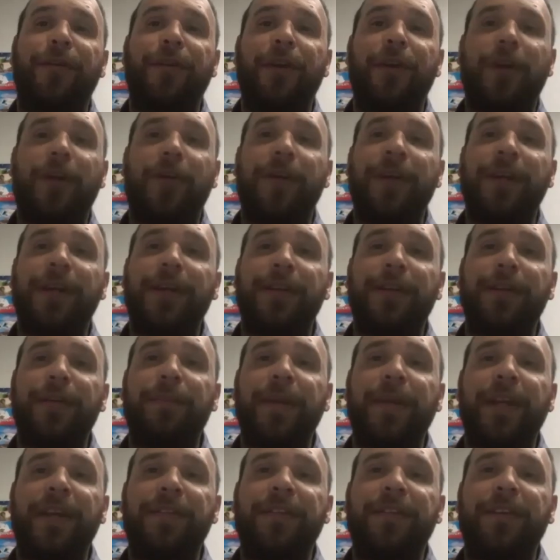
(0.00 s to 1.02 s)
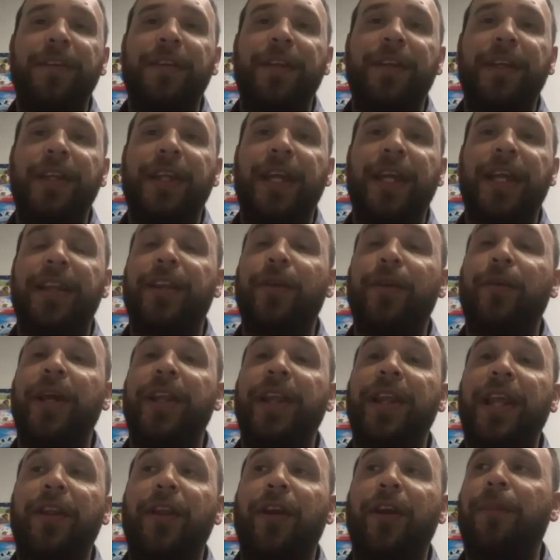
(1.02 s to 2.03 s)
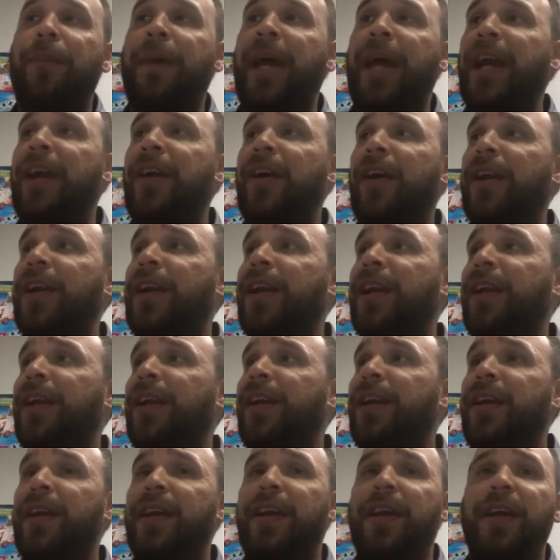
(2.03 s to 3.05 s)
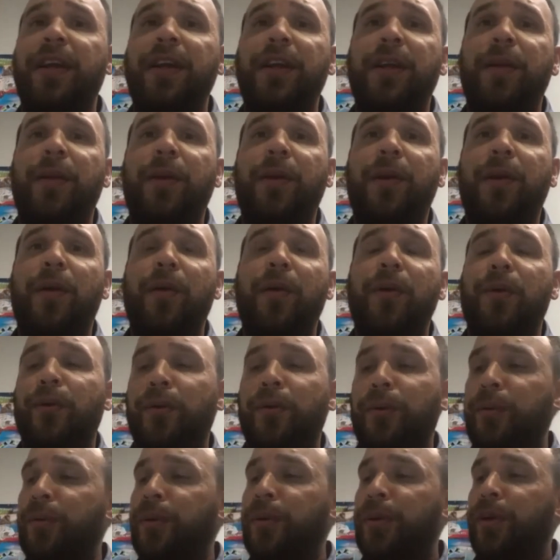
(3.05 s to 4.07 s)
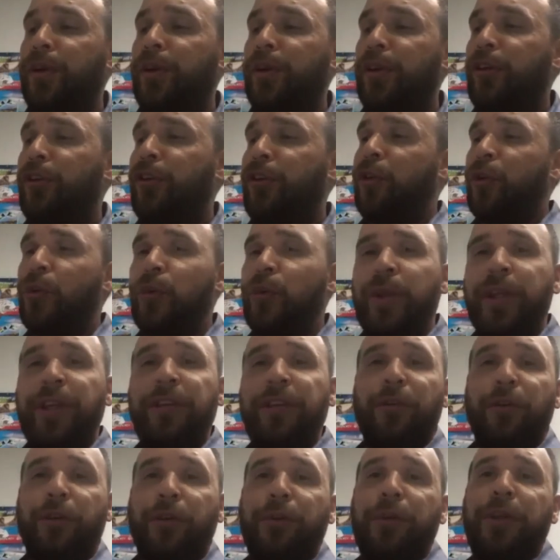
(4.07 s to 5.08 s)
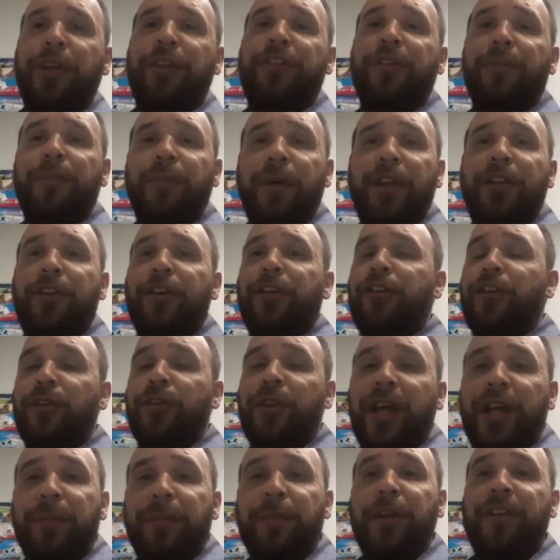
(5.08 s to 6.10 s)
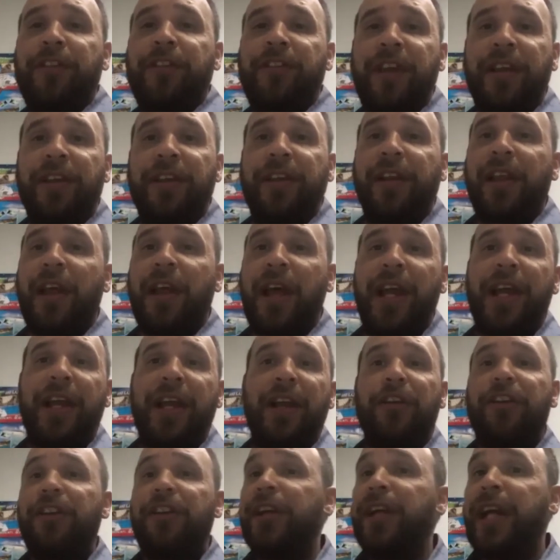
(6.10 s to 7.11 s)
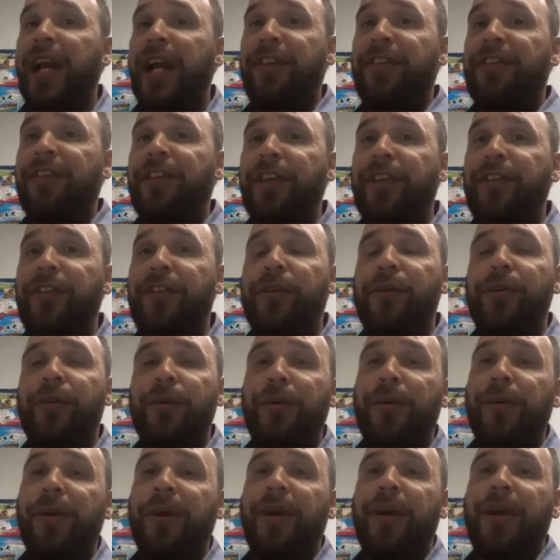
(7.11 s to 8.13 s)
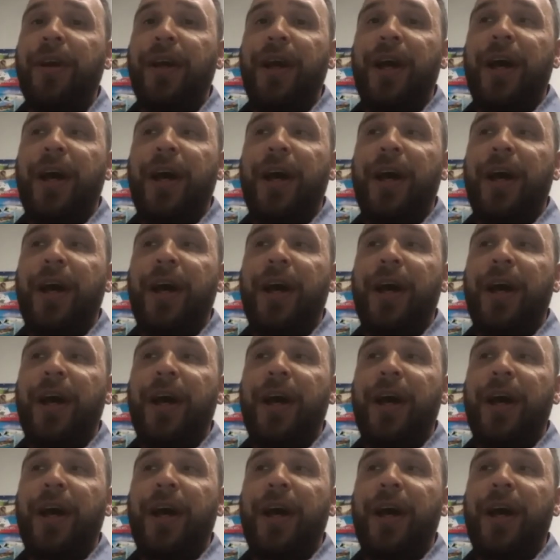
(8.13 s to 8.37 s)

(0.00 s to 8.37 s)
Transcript: also knowing basically like the way they look back on it, 2 weeks, 3 weeks, a month or months down the line, or during SC2,